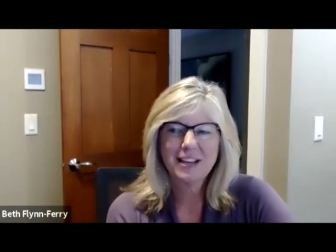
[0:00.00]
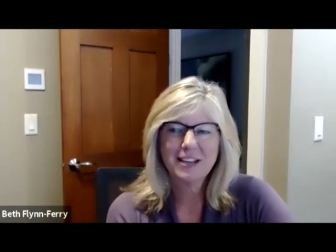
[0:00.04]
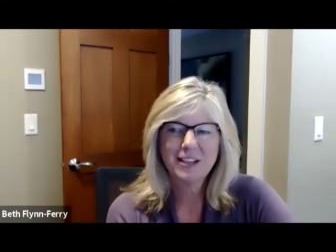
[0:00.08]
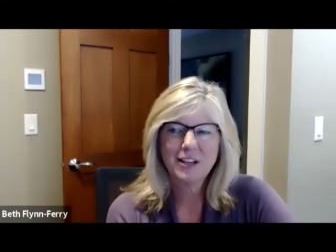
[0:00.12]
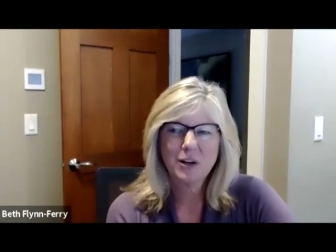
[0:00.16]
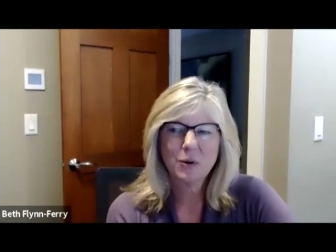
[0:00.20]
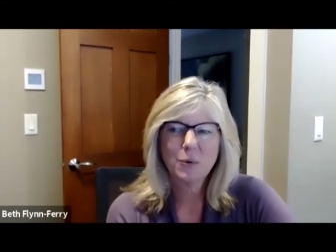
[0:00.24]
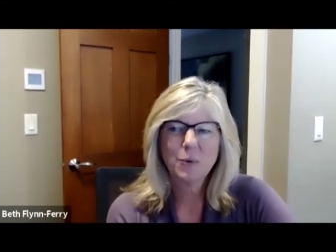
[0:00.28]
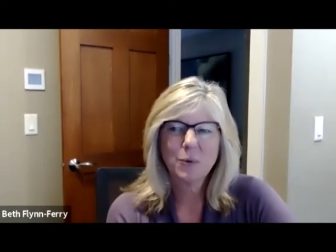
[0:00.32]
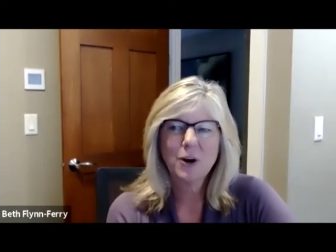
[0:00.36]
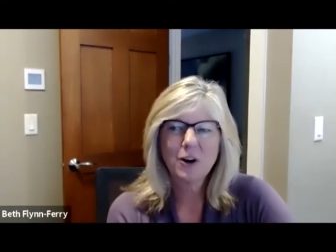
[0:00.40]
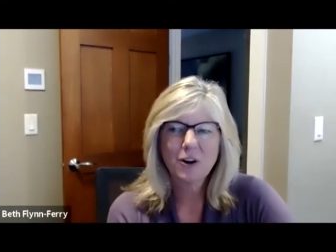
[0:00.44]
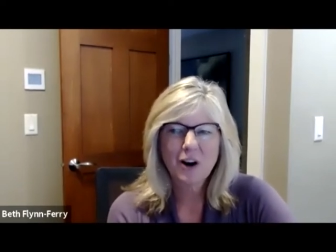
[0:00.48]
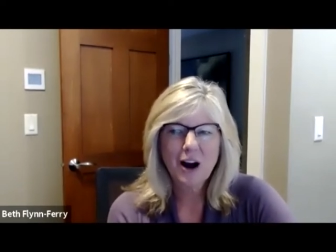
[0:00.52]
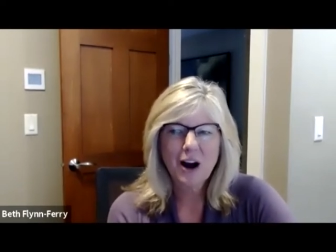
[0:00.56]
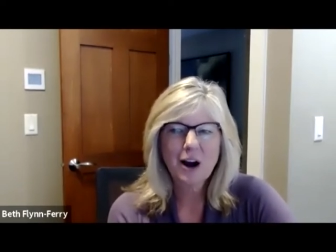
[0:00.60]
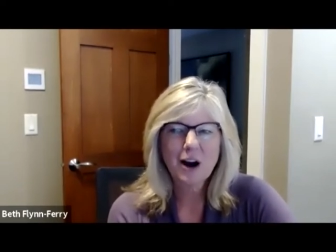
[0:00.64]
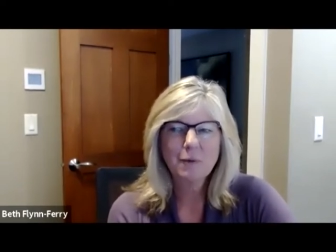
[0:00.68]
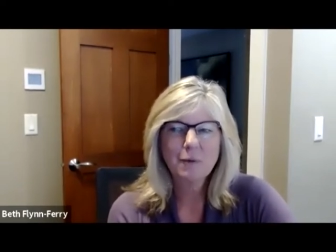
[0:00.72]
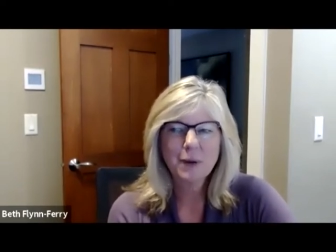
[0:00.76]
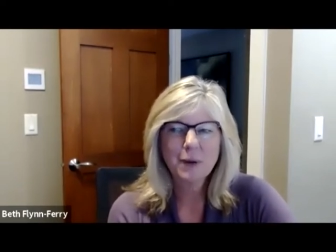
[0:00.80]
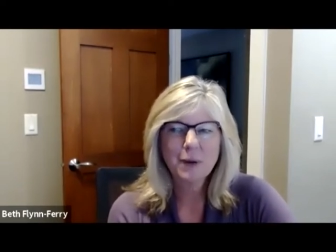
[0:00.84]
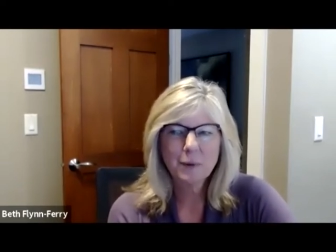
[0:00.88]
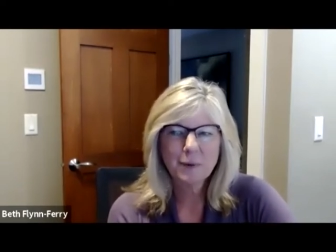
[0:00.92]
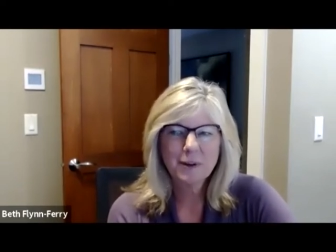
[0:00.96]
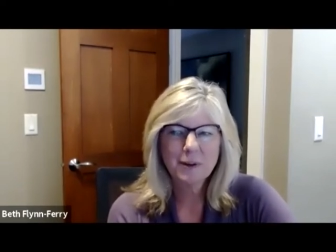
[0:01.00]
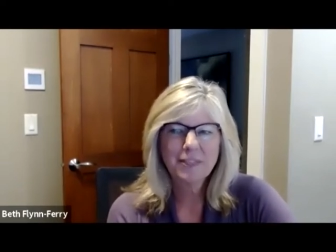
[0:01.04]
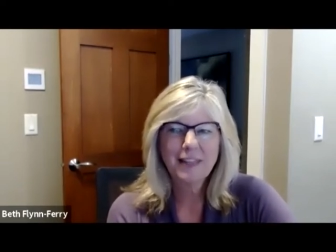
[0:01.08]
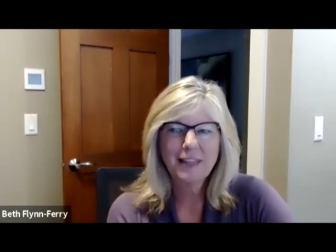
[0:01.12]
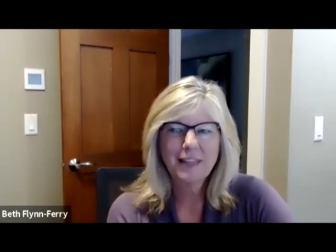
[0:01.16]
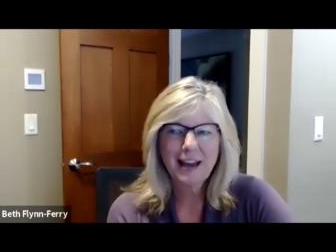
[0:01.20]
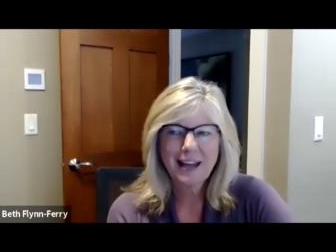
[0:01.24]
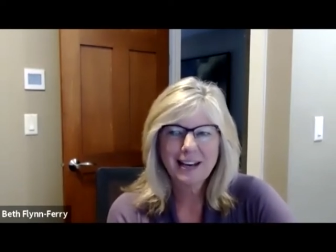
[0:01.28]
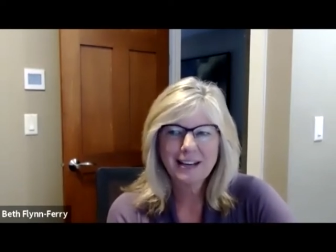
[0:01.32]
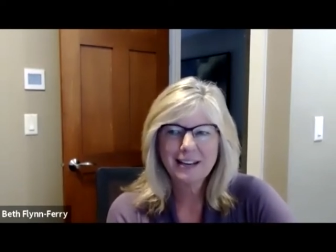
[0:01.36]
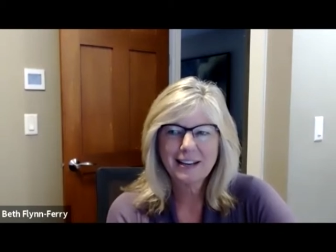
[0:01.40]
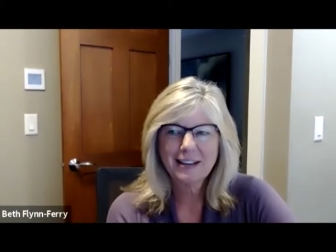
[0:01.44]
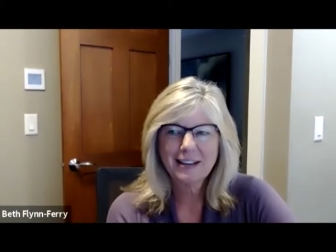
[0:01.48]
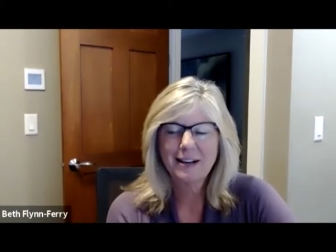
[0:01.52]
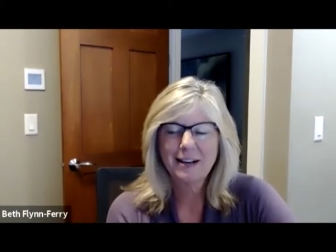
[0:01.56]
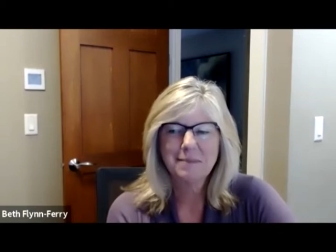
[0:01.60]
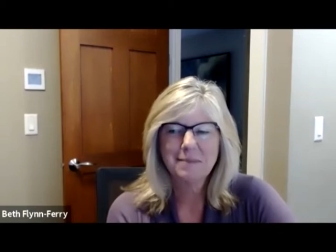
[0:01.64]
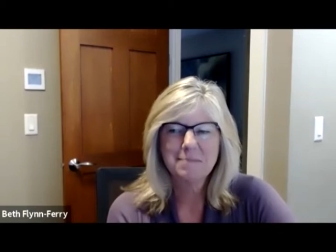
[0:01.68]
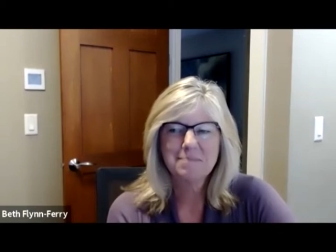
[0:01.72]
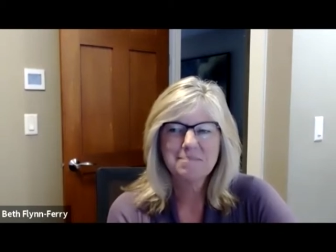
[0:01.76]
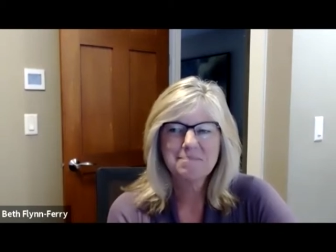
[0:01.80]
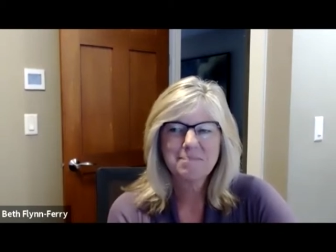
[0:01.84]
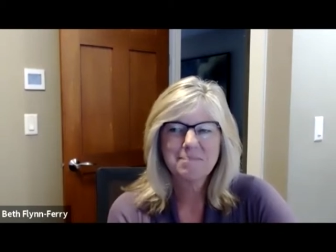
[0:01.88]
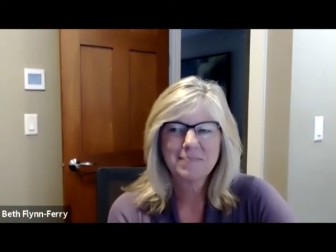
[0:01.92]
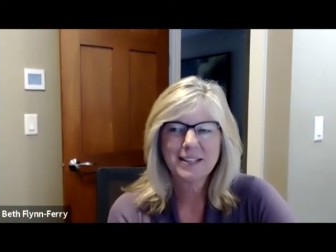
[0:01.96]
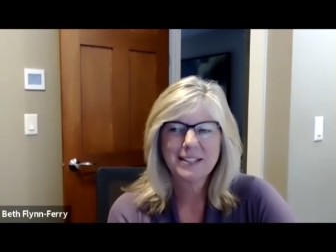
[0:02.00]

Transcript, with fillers: you know, where are we with that um,